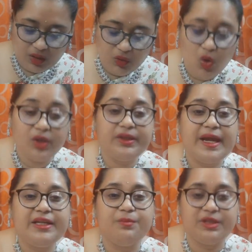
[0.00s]

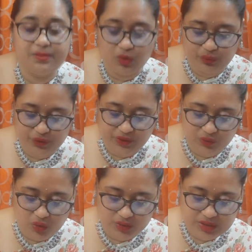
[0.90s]
Contact metamorphic
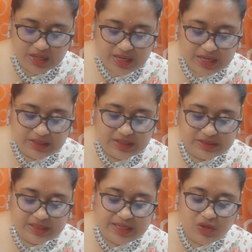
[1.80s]
rocks, the
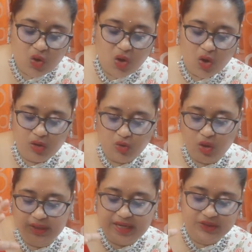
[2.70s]
Skiddaw
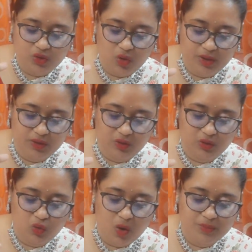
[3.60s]
contact aureole,
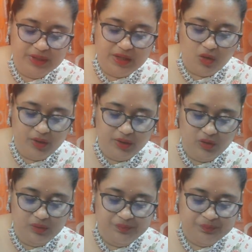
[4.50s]
Comrie
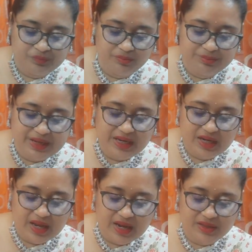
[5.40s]
aureole,
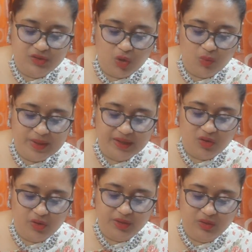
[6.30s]
Bain and
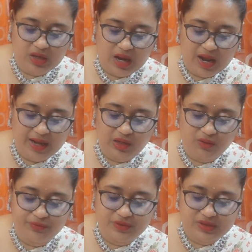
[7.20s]
Dawbach aureole, Isle
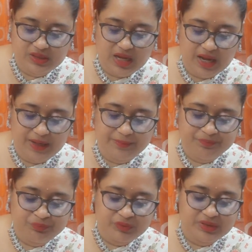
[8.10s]
of Skye.
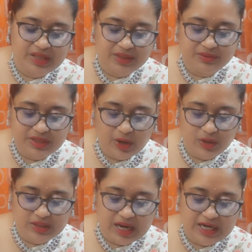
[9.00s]
Then
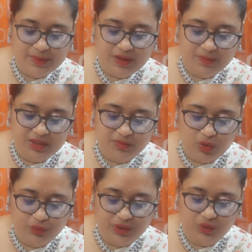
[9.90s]
dynamic
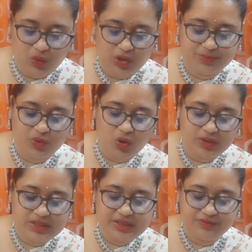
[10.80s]
metamorphic rocks,
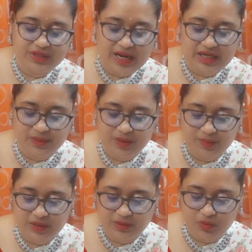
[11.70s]
progressive
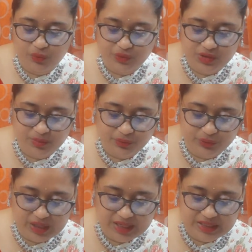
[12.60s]
dynamic metamorphism of
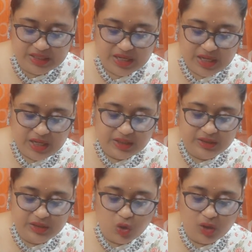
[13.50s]
granite,
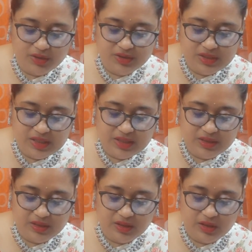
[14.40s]
the
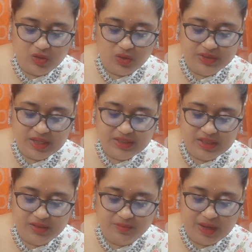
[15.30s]
Loxaten
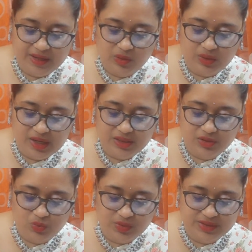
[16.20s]

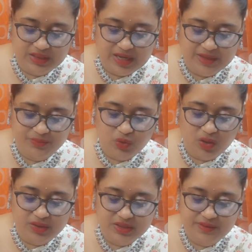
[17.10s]
Mylonite, Switzerland,
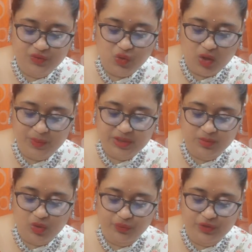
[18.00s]
progressive shock
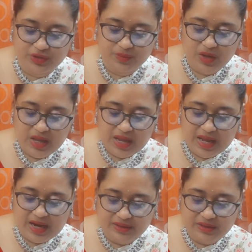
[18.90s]
metamorphism
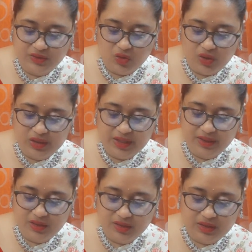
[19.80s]
at the
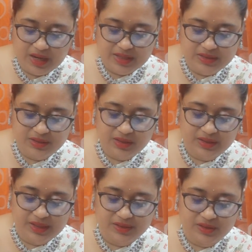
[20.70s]
Nordlinger Rise
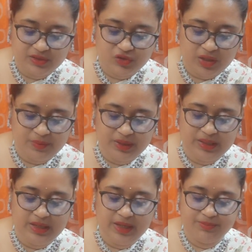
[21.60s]
crater,
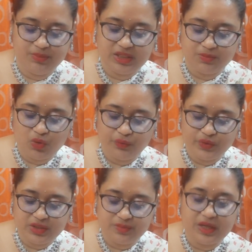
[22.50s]
Germany,
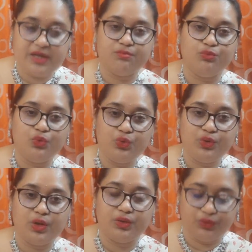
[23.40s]
metamorphism in
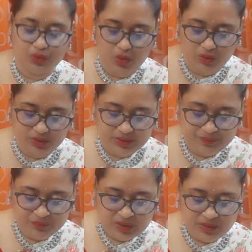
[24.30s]
moon rocks,
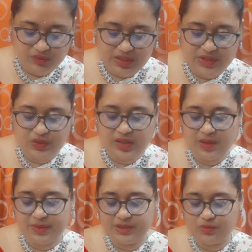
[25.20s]

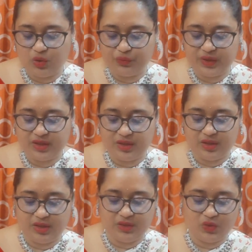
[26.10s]
regional metamorphic
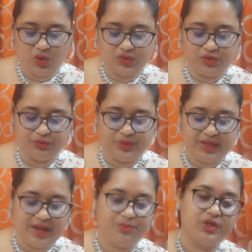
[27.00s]
rocks of
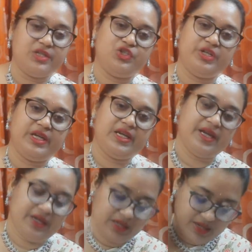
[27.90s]
Precambrian shield
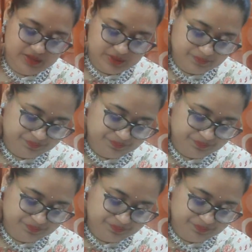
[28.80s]
areas,